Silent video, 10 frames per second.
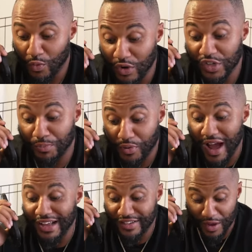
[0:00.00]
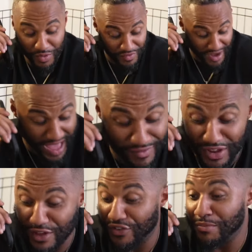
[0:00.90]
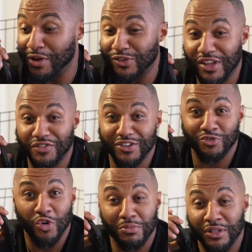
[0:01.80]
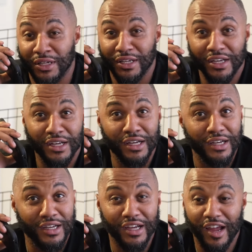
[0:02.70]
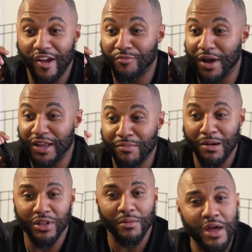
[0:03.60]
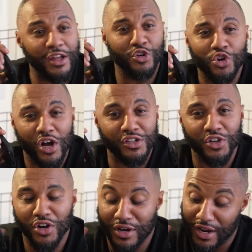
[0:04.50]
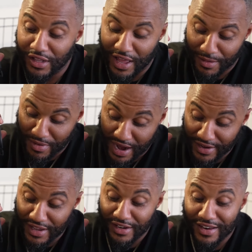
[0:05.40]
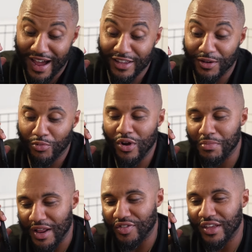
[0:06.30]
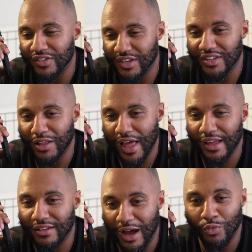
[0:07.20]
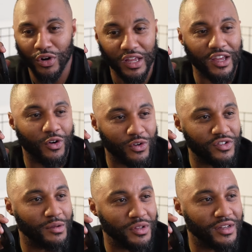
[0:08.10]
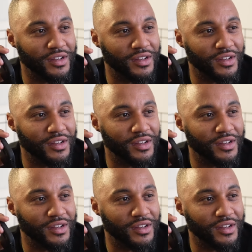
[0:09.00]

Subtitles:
we're surprised that we even have any females left, because normally, everybody mom like, "Man, I need a girl, I need a girl." Now they're like, "Man, I need a boy," but I think it's because they like, "I want an ego or something."